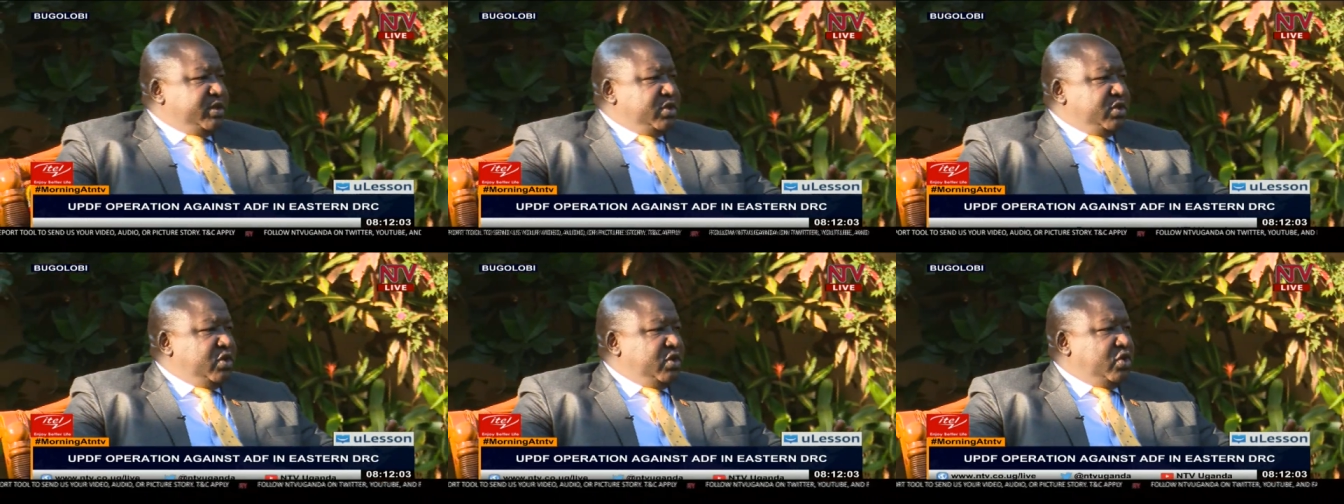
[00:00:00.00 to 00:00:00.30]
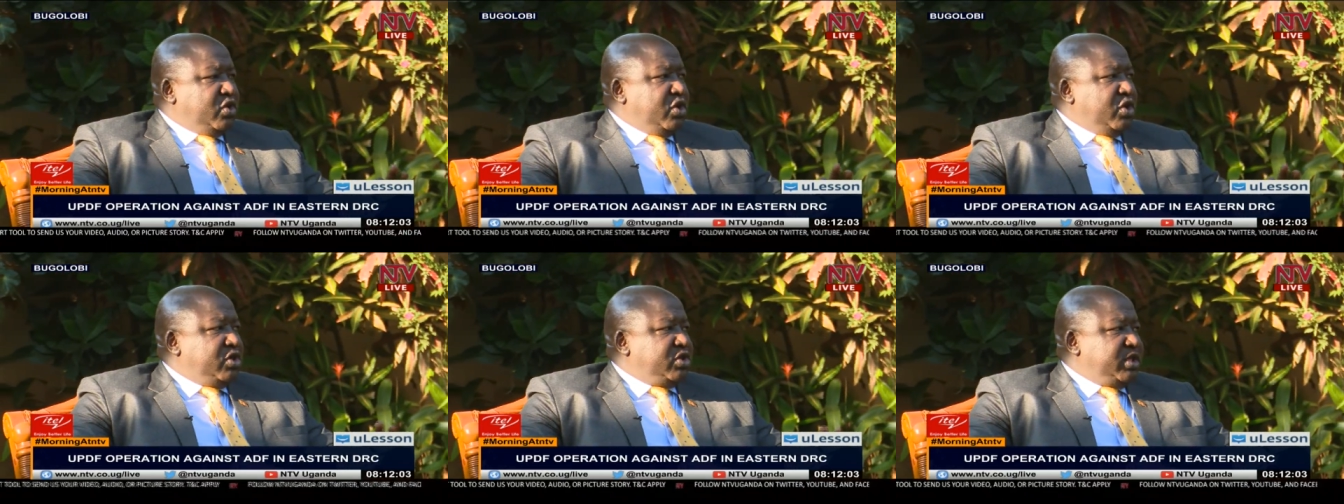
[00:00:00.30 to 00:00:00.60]
was no
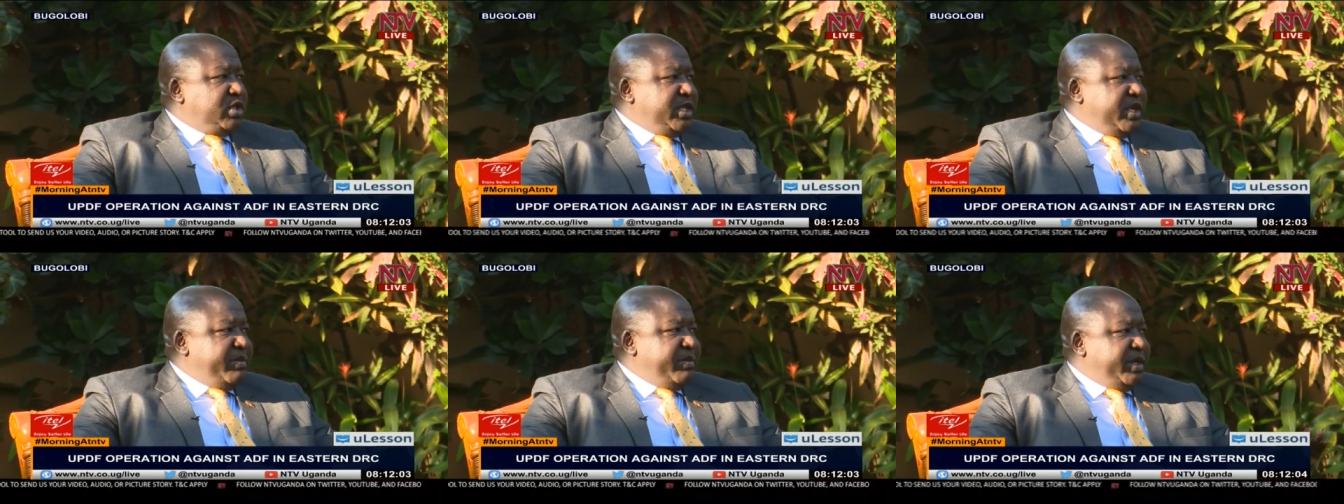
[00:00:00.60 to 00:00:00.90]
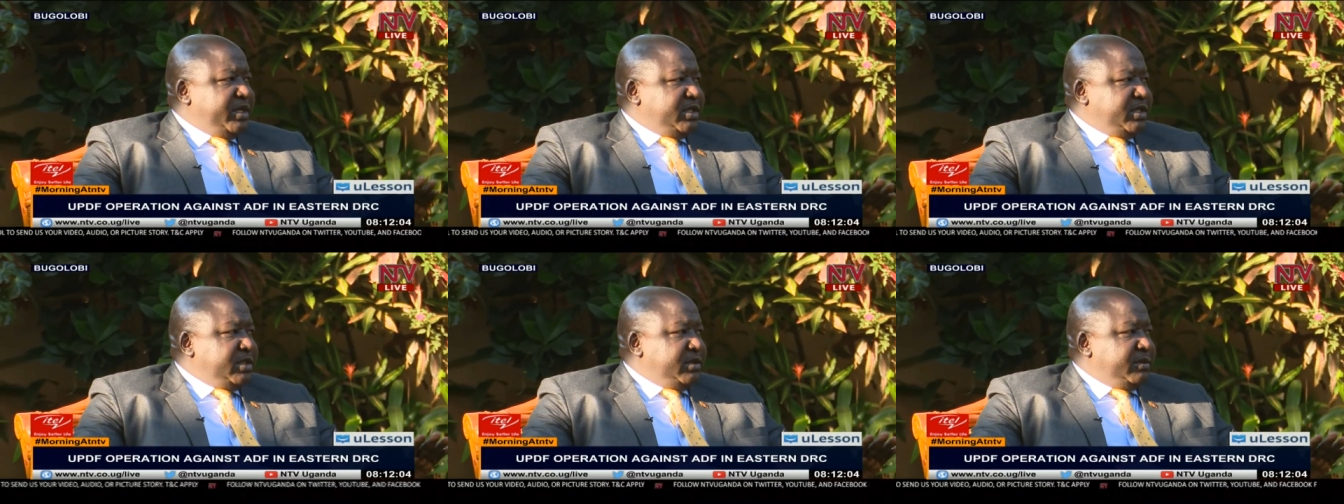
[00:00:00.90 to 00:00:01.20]
colossal
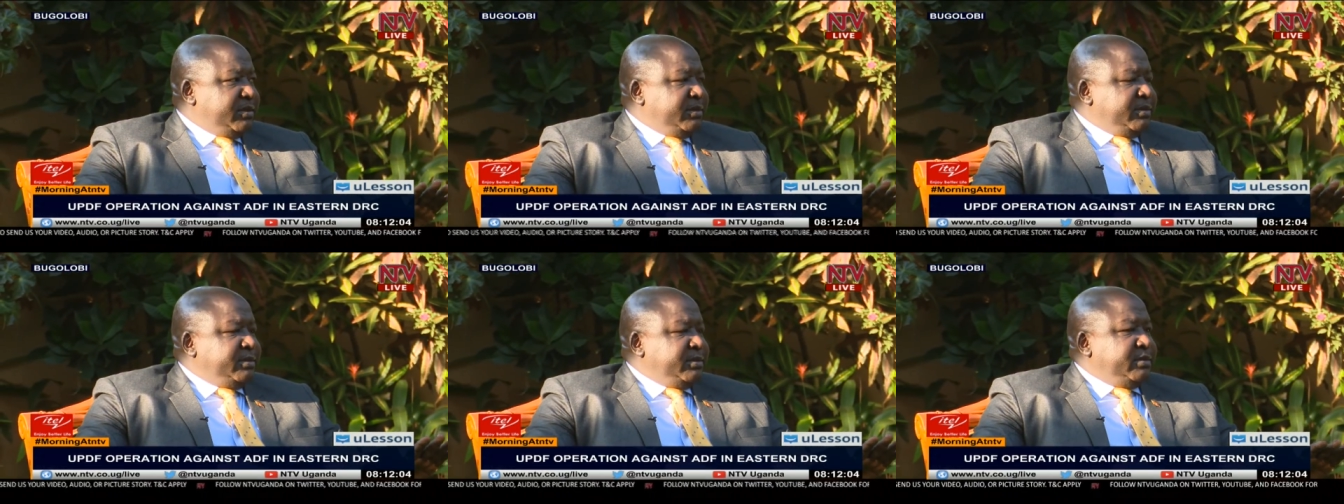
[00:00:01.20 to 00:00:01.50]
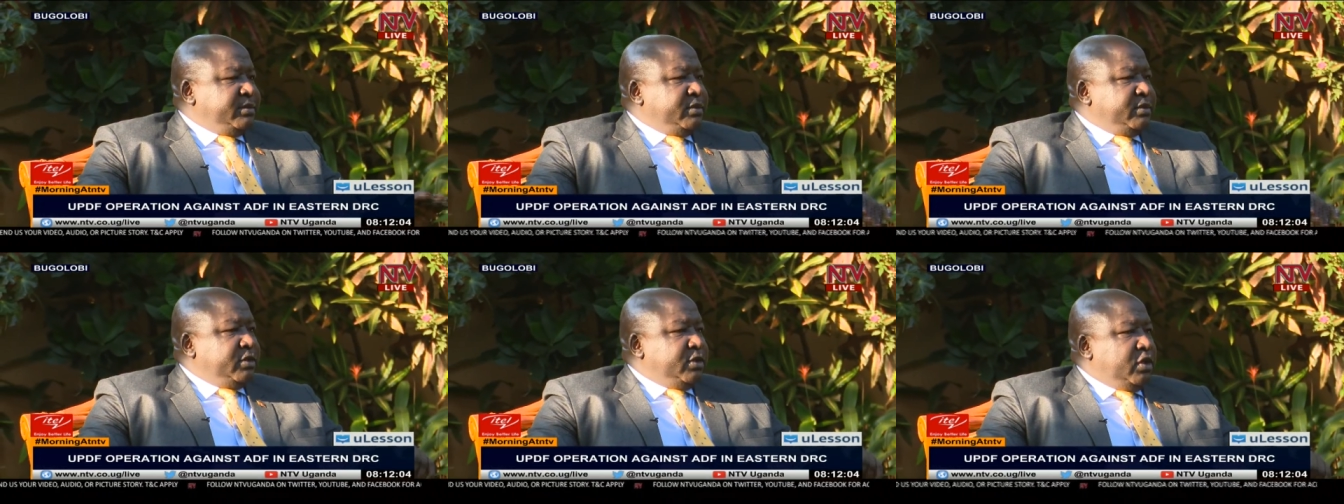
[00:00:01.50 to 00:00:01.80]
damage
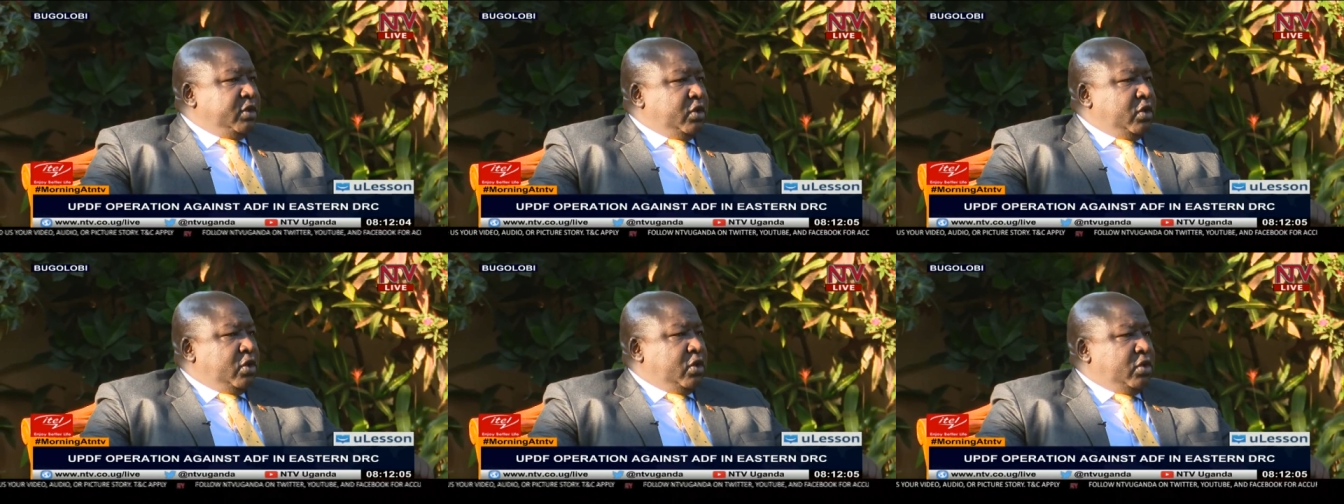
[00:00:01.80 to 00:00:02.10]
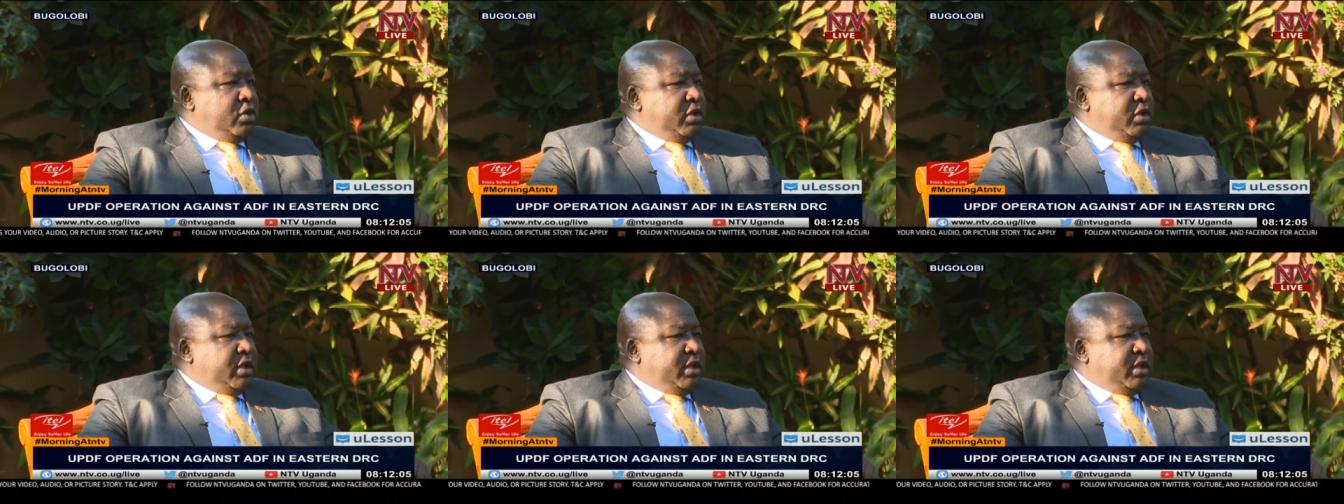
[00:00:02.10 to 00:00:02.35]
or